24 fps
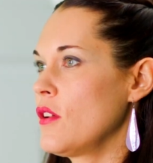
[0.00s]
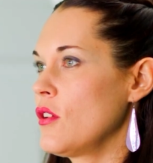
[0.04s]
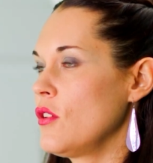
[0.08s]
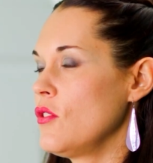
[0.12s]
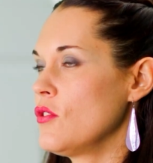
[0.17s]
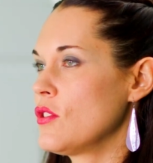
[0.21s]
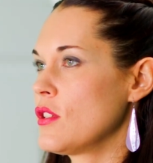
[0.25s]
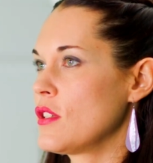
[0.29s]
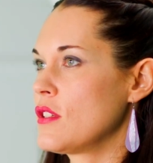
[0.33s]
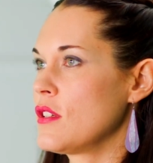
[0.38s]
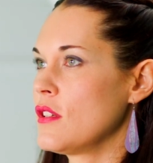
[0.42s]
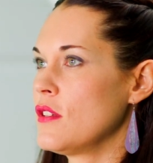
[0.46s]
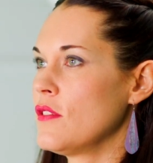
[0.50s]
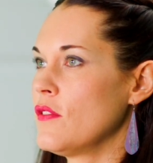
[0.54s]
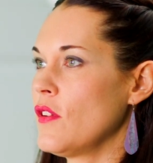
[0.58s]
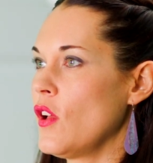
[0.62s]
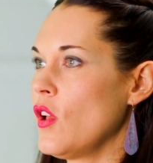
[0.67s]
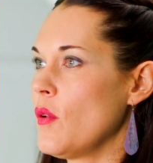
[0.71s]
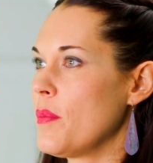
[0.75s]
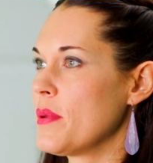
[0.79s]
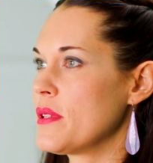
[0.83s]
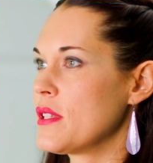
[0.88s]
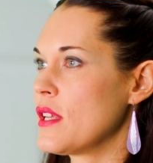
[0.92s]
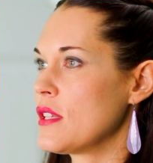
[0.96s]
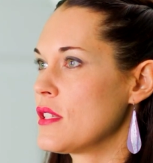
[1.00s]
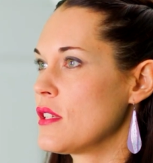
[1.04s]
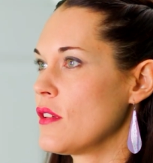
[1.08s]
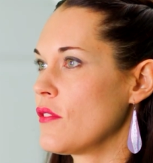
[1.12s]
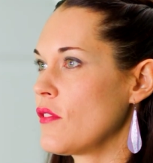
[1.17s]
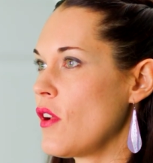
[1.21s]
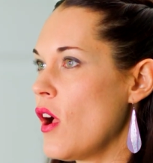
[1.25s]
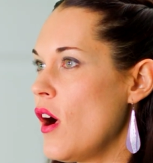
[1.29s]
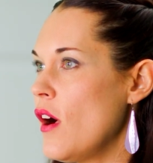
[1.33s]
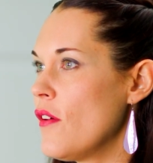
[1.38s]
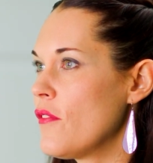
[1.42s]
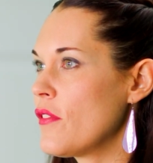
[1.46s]
Use it to develop a sense
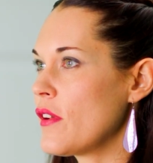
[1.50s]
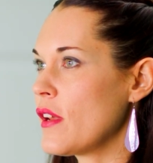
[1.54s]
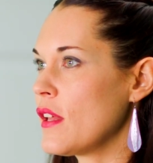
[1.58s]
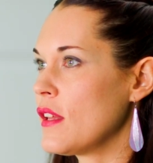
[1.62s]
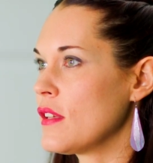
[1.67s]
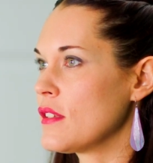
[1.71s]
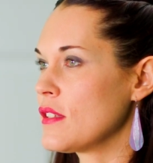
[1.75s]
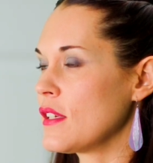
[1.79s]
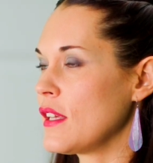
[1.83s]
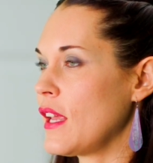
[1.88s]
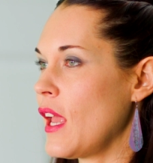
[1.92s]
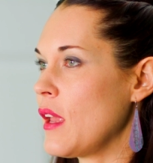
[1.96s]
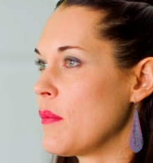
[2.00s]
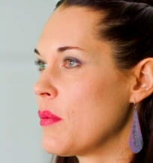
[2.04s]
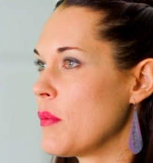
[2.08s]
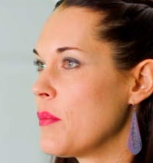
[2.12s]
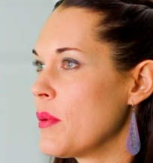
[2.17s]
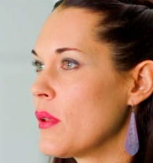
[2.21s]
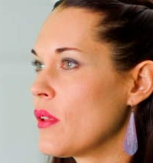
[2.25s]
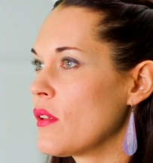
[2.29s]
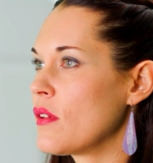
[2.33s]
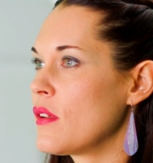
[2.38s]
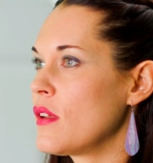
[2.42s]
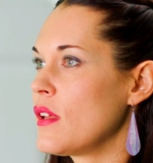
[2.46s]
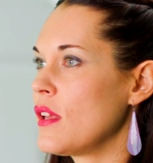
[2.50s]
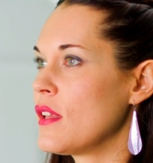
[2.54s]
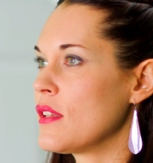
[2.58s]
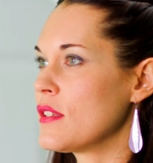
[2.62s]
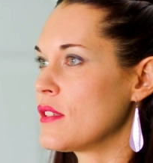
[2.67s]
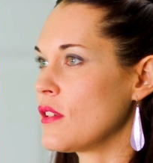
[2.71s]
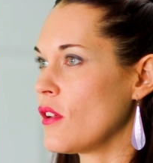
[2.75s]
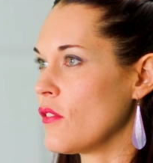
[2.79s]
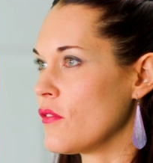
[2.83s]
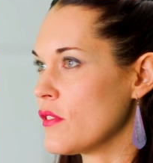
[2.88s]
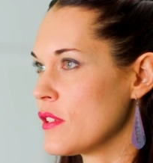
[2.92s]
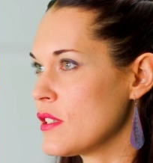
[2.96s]
of confidence and capability and
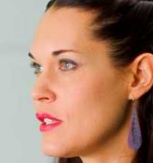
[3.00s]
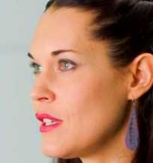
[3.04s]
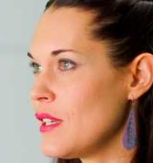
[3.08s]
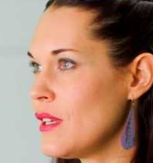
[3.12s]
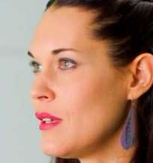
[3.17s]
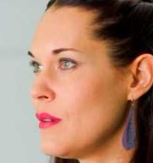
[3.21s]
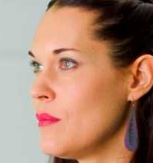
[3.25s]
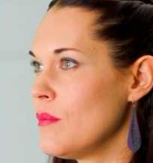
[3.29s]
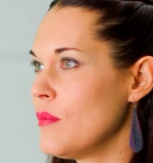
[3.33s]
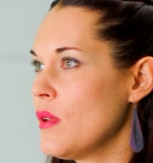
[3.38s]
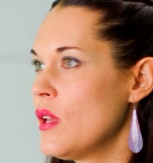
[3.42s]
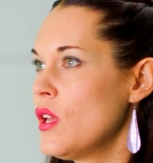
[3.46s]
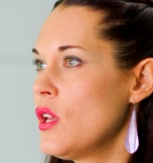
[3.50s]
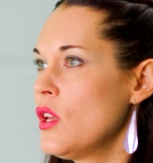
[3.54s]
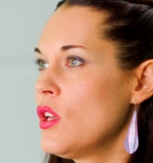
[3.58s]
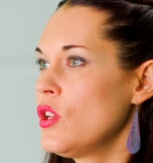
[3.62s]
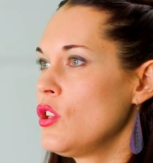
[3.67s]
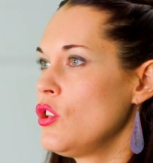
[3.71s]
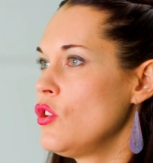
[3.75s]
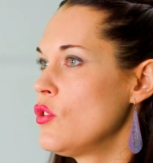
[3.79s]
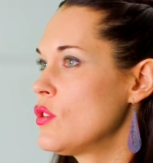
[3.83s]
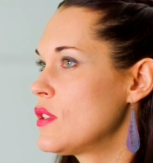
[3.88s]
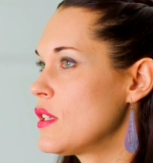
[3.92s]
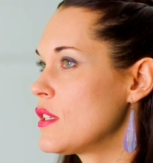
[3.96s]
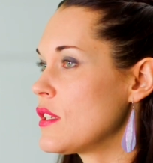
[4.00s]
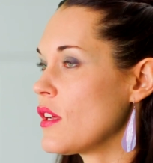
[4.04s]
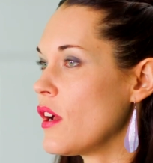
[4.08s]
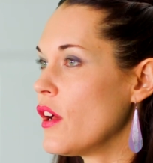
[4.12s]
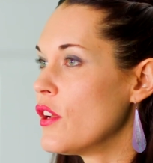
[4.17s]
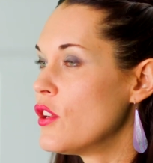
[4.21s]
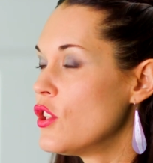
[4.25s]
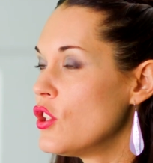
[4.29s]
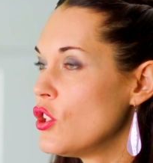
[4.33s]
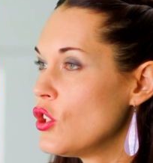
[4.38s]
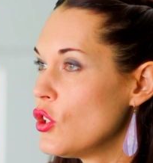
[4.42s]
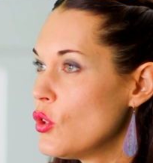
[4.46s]
self-esteem. Use it to
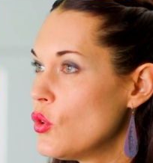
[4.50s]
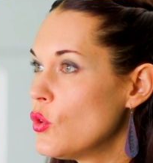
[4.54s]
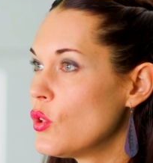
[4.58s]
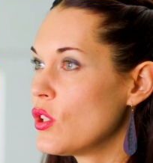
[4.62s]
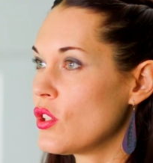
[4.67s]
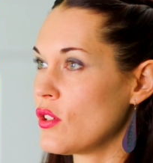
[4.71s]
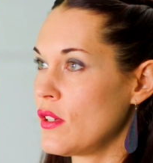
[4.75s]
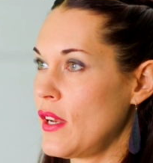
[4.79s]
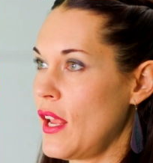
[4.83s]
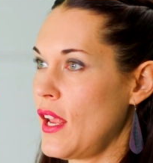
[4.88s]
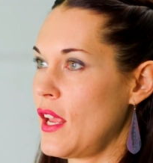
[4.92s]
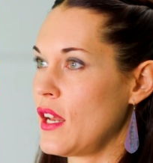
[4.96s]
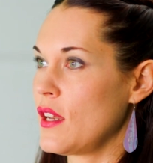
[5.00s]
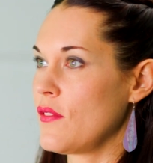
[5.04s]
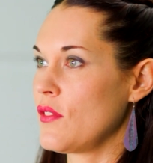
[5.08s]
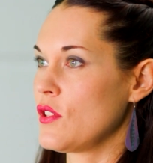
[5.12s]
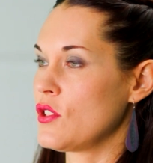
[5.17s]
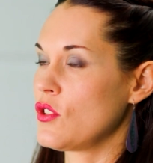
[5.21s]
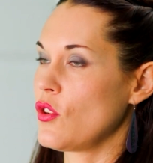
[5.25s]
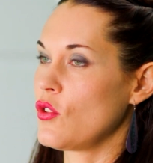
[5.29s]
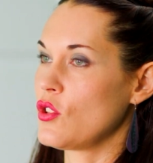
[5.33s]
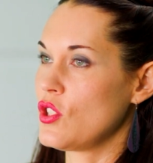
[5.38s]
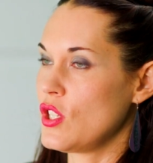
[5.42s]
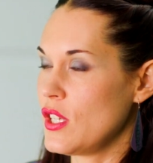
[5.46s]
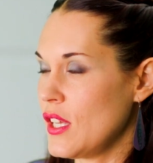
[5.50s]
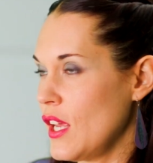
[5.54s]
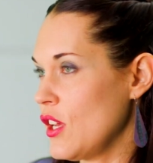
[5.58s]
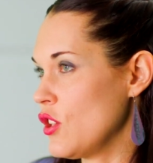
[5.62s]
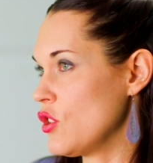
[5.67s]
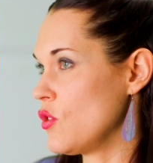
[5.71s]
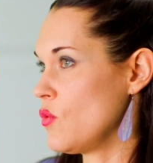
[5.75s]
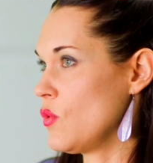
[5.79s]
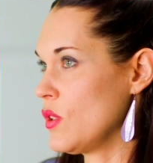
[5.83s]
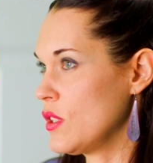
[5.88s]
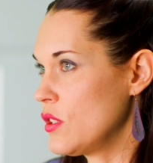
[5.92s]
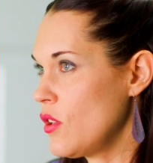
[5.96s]
undo your negative
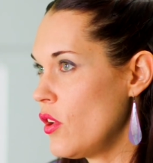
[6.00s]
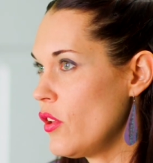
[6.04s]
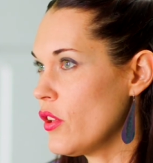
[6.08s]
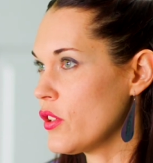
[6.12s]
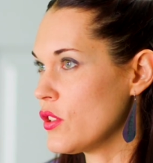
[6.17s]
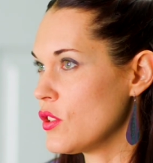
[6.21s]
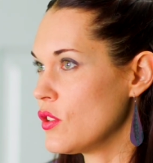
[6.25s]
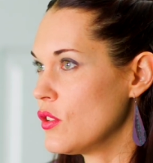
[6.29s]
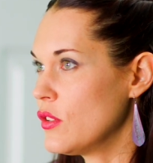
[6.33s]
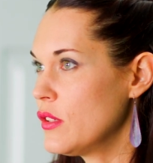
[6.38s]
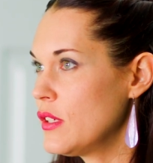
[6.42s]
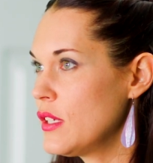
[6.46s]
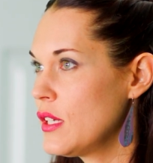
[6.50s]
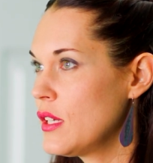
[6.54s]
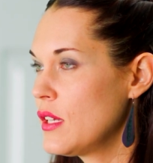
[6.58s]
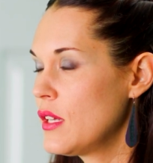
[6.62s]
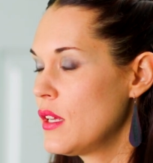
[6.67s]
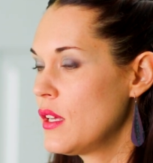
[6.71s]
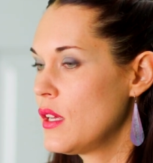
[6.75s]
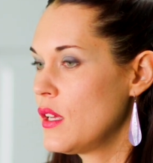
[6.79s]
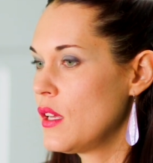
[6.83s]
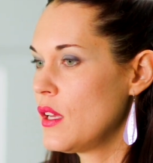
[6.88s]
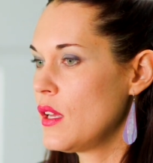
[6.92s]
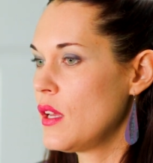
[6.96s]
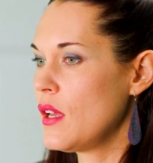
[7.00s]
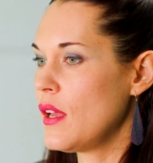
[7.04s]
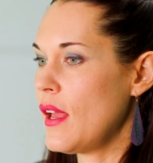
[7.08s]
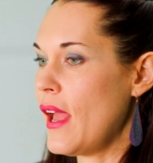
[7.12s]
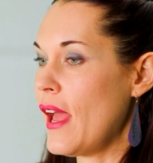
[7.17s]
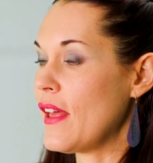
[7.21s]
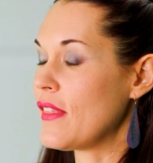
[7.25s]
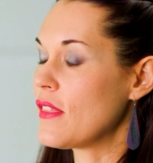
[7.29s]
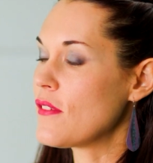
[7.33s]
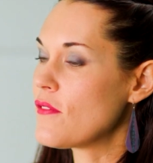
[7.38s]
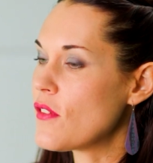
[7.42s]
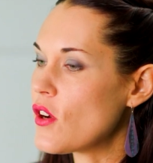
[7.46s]
association with solitude.
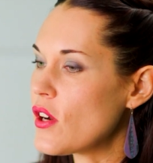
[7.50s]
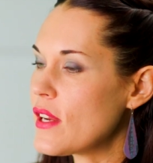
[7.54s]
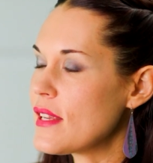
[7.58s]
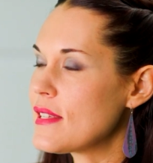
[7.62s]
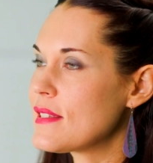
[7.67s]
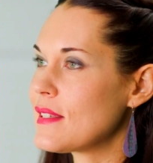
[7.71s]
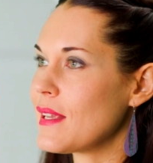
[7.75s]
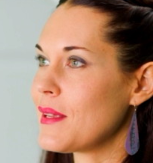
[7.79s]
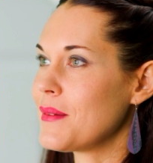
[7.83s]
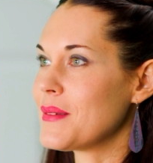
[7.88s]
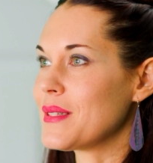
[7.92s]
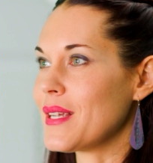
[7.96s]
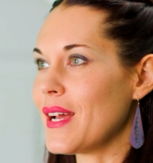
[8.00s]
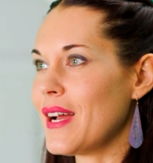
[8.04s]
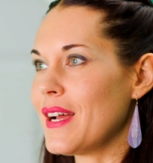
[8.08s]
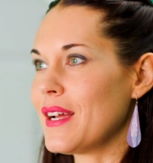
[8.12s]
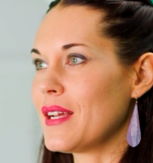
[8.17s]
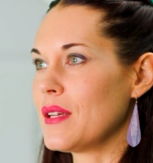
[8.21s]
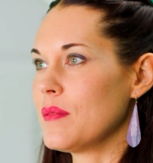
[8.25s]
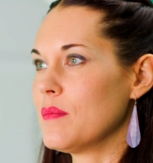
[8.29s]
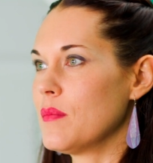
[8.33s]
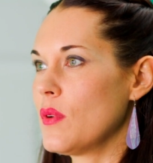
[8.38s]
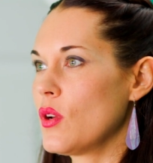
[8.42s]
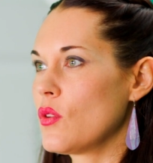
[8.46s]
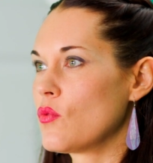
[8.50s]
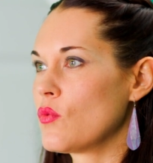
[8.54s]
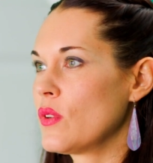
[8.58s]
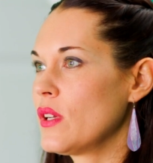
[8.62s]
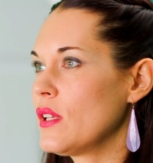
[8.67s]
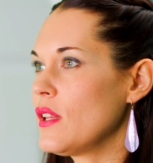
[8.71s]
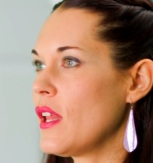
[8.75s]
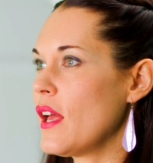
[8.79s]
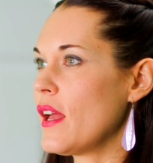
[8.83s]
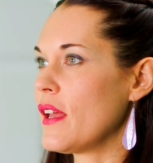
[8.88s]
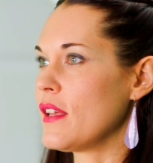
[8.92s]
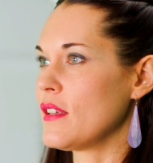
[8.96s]
At the very same time,
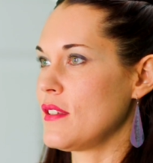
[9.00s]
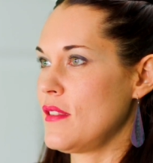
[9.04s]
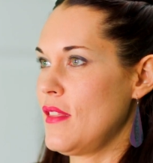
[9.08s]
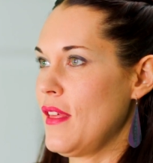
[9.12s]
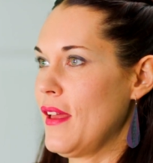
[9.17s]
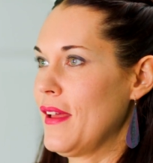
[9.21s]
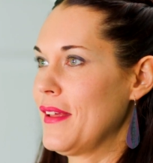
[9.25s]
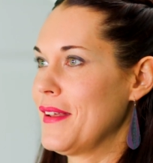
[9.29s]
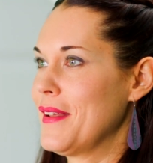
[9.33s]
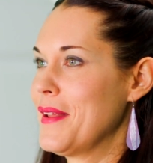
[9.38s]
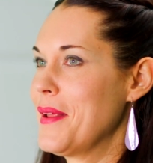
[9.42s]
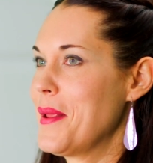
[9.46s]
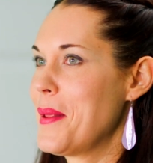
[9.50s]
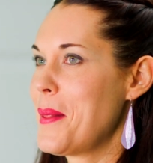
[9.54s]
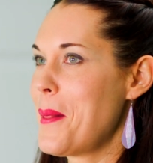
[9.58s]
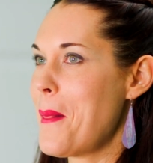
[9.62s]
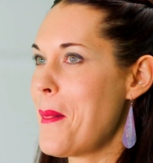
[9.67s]
realize that